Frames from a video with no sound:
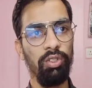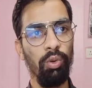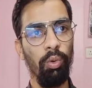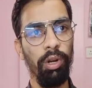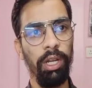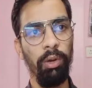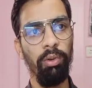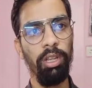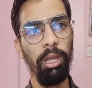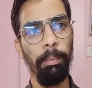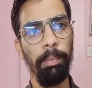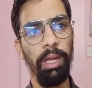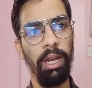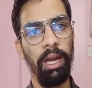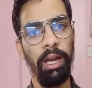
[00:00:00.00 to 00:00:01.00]
So whatever the
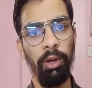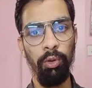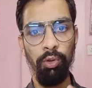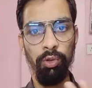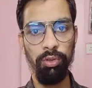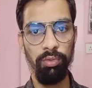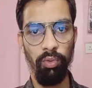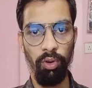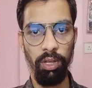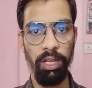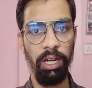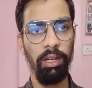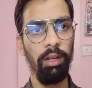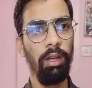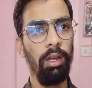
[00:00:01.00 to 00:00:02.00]
pin I have used for
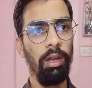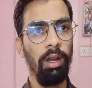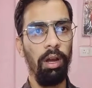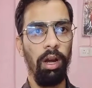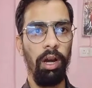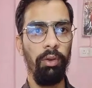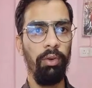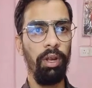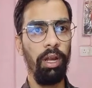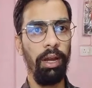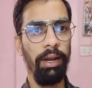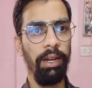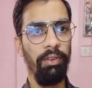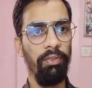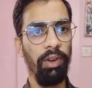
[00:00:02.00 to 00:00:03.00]
that hardware,
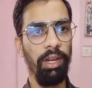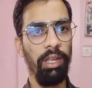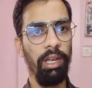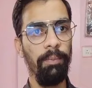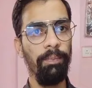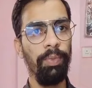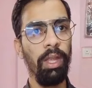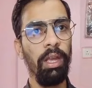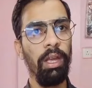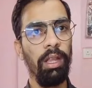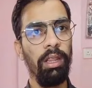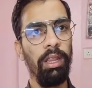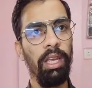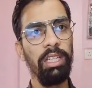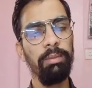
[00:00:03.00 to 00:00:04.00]
I define here.
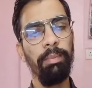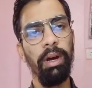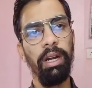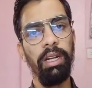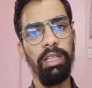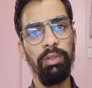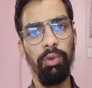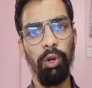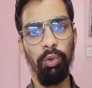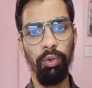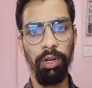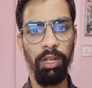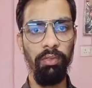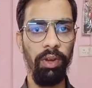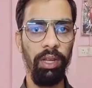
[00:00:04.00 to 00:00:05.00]
Next part is we have to
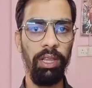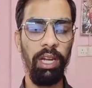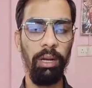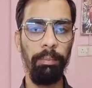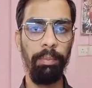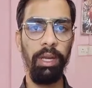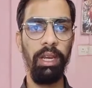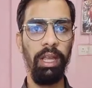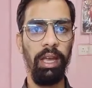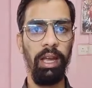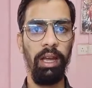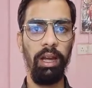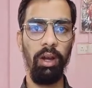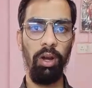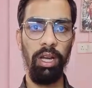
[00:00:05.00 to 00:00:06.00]
define that pin
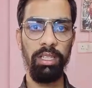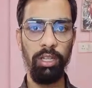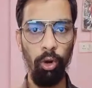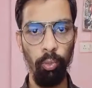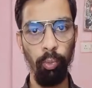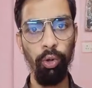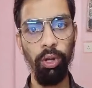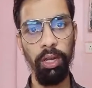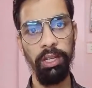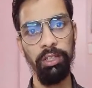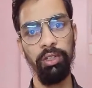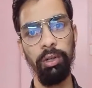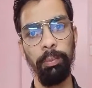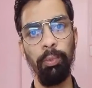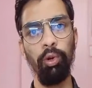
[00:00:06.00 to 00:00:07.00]
as output or
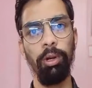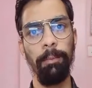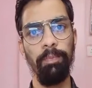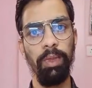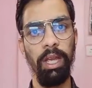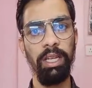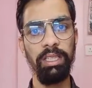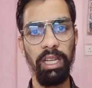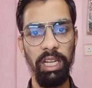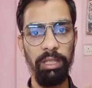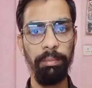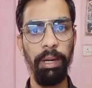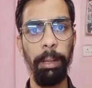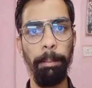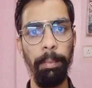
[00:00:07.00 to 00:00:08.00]
input. As a
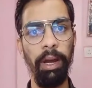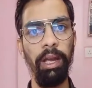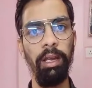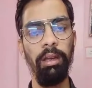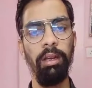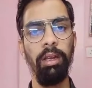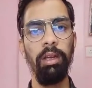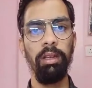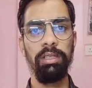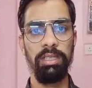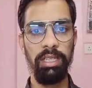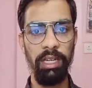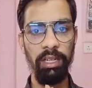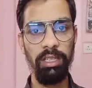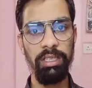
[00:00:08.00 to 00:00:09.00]
Raspberry Pi
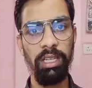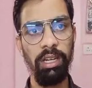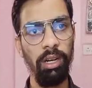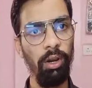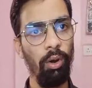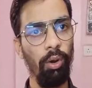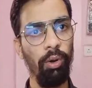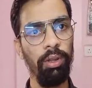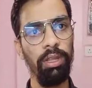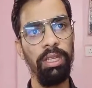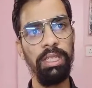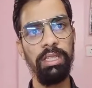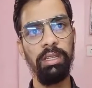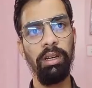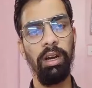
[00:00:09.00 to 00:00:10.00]
send a signal on
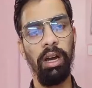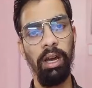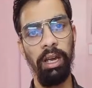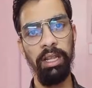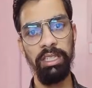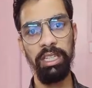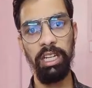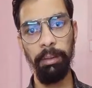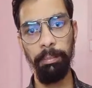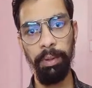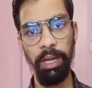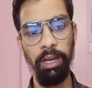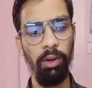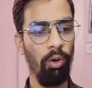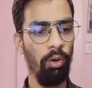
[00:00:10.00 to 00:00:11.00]
this LCD
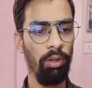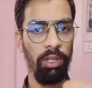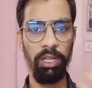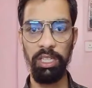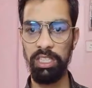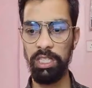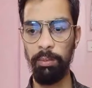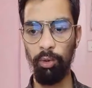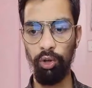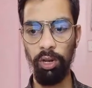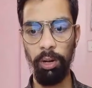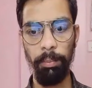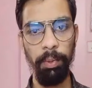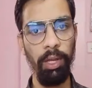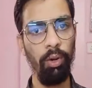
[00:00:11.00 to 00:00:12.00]
pin, on the DC
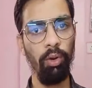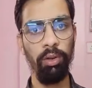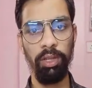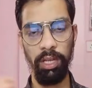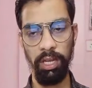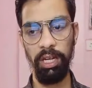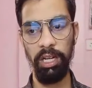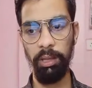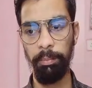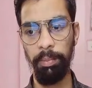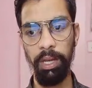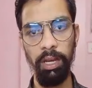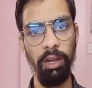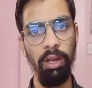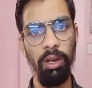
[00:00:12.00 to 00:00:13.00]
motor pin, on the LED
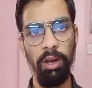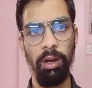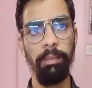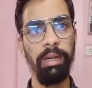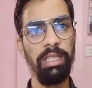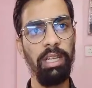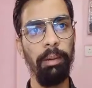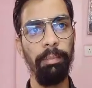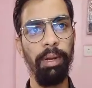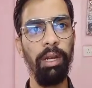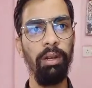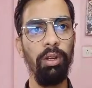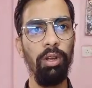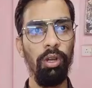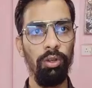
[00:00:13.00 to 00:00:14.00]
pin, buzzer
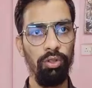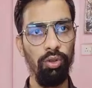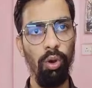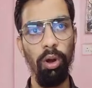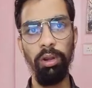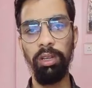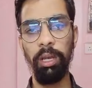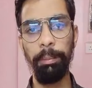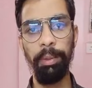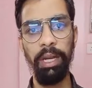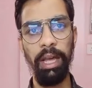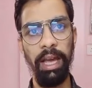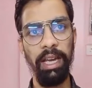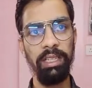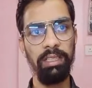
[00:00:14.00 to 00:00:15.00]
pin. So all the
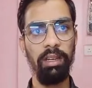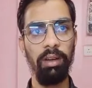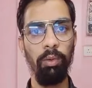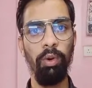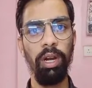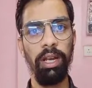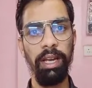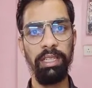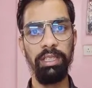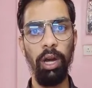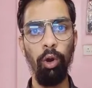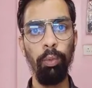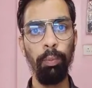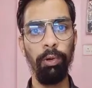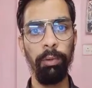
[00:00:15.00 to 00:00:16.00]
pin work as a
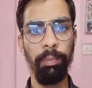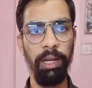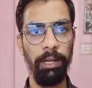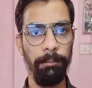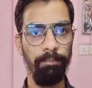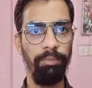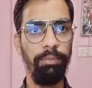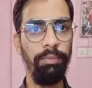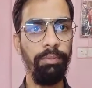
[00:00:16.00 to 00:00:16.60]
output pin.